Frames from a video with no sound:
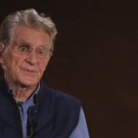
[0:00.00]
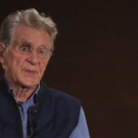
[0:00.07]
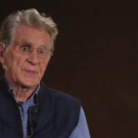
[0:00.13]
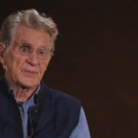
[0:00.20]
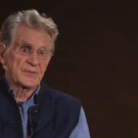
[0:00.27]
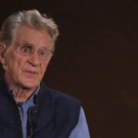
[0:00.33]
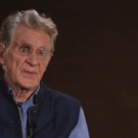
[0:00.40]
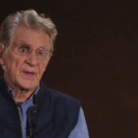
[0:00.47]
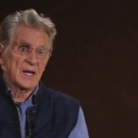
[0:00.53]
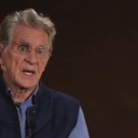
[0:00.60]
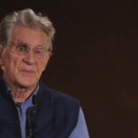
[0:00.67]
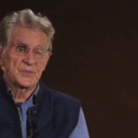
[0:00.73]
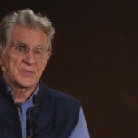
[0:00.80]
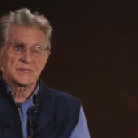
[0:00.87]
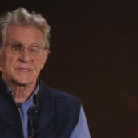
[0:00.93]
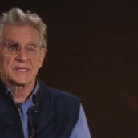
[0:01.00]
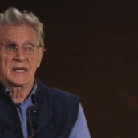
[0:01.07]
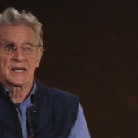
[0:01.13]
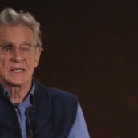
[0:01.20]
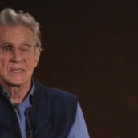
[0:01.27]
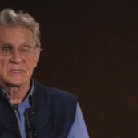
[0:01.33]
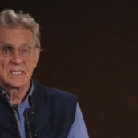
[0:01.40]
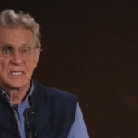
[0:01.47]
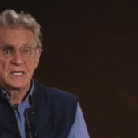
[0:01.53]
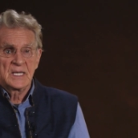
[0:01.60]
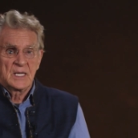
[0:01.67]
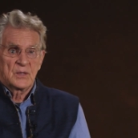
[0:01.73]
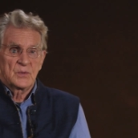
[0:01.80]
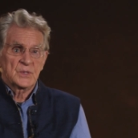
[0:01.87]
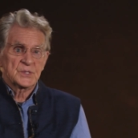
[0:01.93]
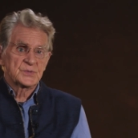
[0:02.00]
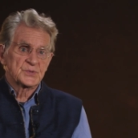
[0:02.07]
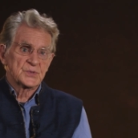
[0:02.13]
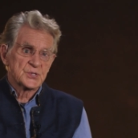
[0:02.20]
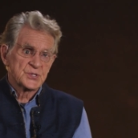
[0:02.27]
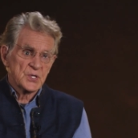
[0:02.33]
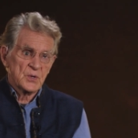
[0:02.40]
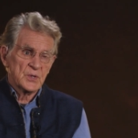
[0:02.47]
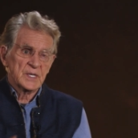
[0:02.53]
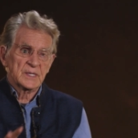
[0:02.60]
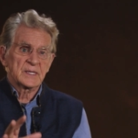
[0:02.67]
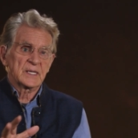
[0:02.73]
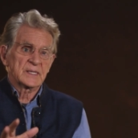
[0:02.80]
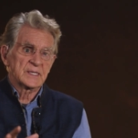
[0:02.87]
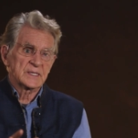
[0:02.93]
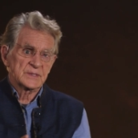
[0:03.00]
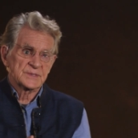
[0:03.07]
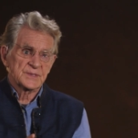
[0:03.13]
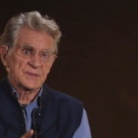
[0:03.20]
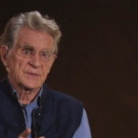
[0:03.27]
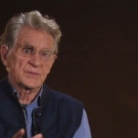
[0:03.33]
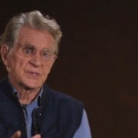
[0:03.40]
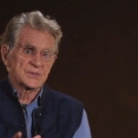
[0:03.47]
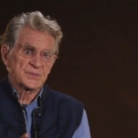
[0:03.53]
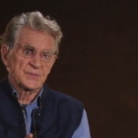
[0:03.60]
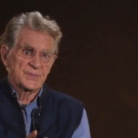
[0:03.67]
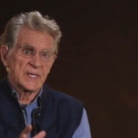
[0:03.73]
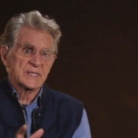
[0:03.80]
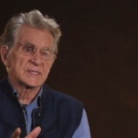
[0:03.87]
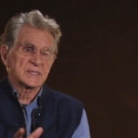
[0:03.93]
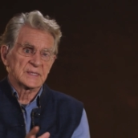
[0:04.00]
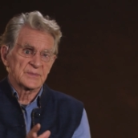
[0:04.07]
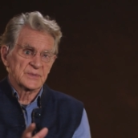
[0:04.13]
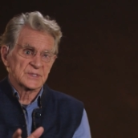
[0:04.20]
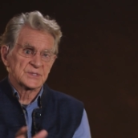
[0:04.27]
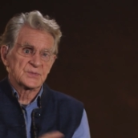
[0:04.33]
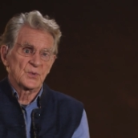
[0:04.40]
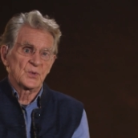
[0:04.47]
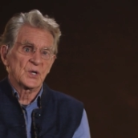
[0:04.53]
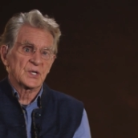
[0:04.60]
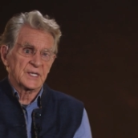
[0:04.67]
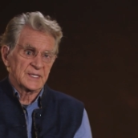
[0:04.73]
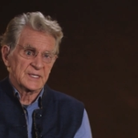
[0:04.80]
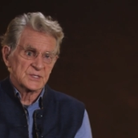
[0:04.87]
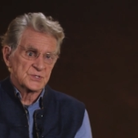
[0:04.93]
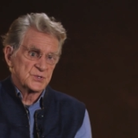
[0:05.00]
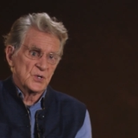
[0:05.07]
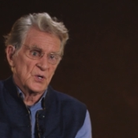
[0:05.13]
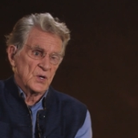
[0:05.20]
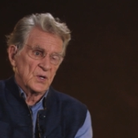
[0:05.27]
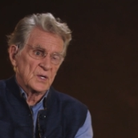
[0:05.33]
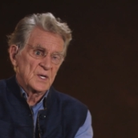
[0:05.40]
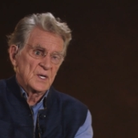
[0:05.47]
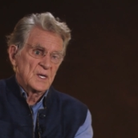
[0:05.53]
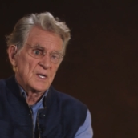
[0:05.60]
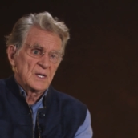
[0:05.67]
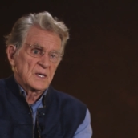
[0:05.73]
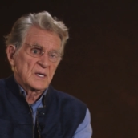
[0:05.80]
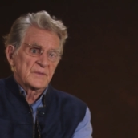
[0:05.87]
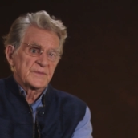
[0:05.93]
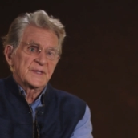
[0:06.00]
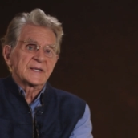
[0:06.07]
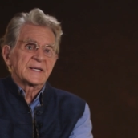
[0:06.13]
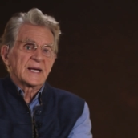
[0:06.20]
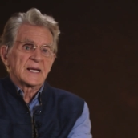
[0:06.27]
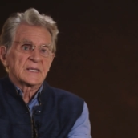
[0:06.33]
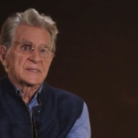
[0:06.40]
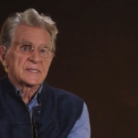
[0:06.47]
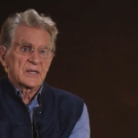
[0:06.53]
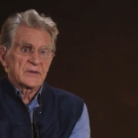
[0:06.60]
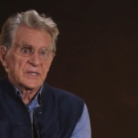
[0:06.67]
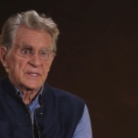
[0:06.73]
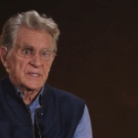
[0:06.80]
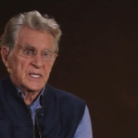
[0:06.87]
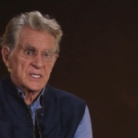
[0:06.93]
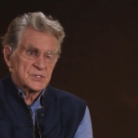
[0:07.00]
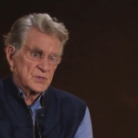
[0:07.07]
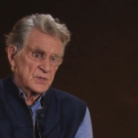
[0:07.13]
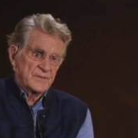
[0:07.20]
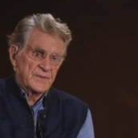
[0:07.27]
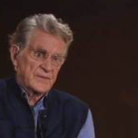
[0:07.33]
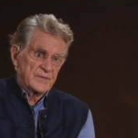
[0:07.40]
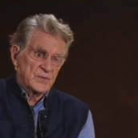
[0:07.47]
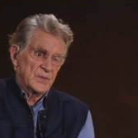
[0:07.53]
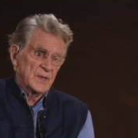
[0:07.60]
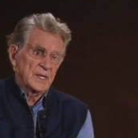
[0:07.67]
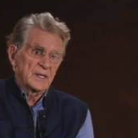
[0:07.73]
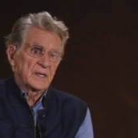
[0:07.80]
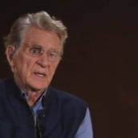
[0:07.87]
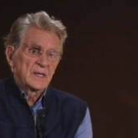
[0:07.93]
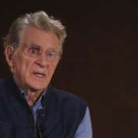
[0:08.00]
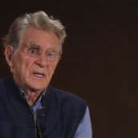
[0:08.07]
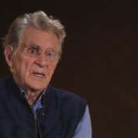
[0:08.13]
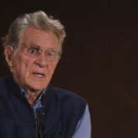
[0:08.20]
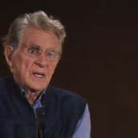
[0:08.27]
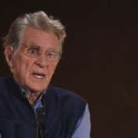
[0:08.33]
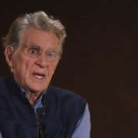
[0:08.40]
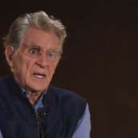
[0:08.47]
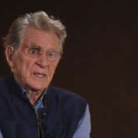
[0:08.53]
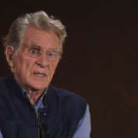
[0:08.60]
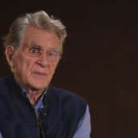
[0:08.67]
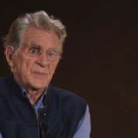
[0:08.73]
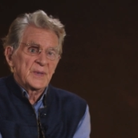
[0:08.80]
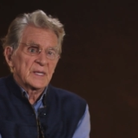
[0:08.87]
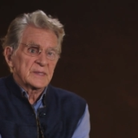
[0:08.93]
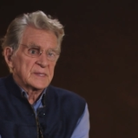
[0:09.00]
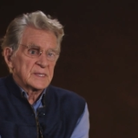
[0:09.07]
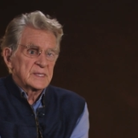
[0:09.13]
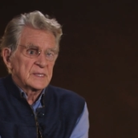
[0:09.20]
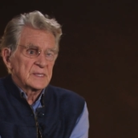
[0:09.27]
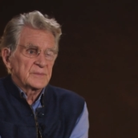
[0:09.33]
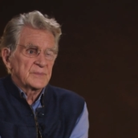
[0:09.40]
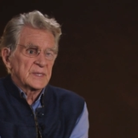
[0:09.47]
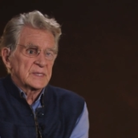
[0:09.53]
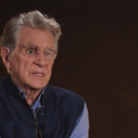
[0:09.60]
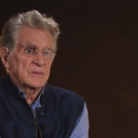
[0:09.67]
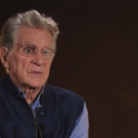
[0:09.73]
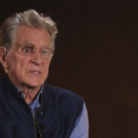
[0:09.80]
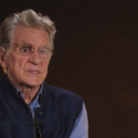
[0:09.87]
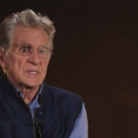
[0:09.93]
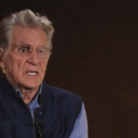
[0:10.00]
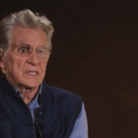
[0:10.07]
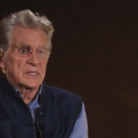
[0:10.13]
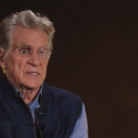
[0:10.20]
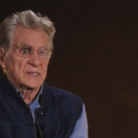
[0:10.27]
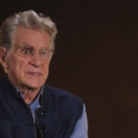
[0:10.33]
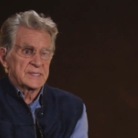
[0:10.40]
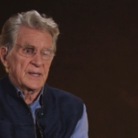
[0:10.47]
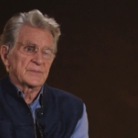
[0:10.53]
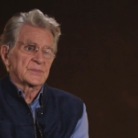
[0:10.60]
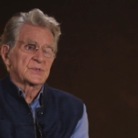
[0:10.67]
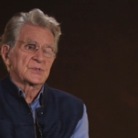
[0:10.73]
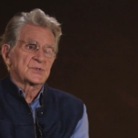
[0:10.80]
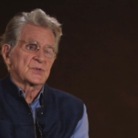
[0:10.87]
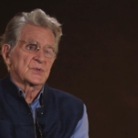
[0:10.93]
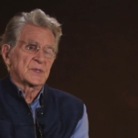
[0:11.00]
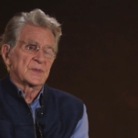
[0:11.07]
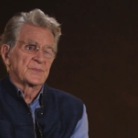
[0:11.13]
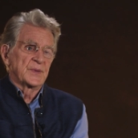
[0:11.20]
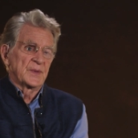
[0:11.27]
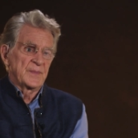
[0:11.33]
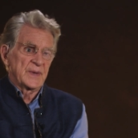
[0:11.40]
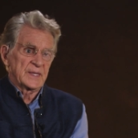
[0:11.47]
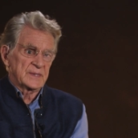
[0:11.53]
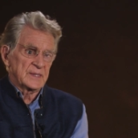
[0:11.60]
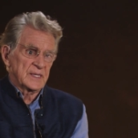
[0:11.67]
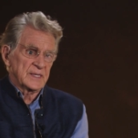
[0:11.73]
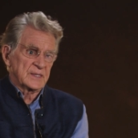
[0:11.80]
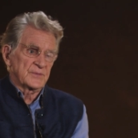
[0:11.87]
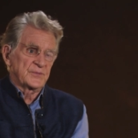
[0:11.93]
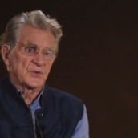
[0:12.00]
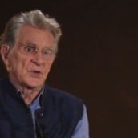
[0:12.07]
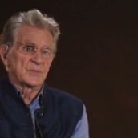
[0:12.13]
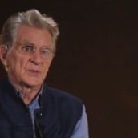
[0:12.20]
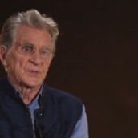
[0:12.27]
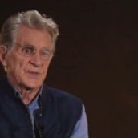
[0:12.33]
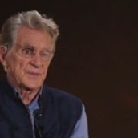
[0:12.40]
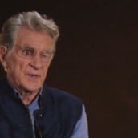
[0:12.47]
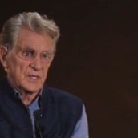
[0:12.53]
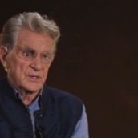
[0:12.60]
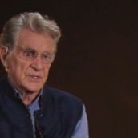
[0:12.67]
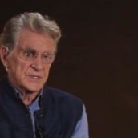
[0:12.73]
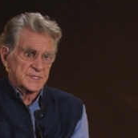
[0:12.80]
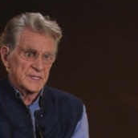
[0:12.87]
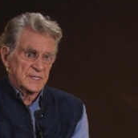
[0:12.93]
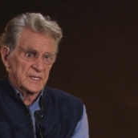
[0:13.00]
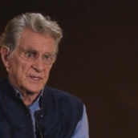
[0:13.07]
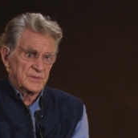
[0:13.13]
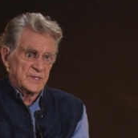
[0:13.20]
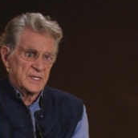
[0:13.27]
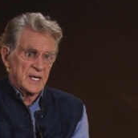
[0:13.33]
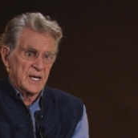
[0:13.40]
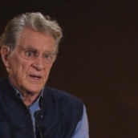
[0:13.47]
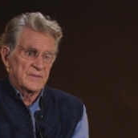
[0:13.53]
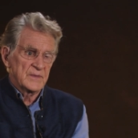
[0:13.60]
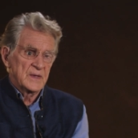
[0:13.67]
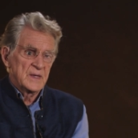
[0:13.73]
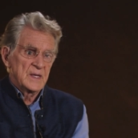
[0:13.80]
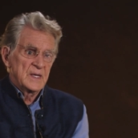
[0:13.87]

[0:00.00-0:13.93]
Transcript: people from the high priest caste, which was showing that his, uh, which basically was walking his talk of the egalitarian nature of everyone. And, uh, but, he, but there was not an attempt to implement like a formal democracy like we have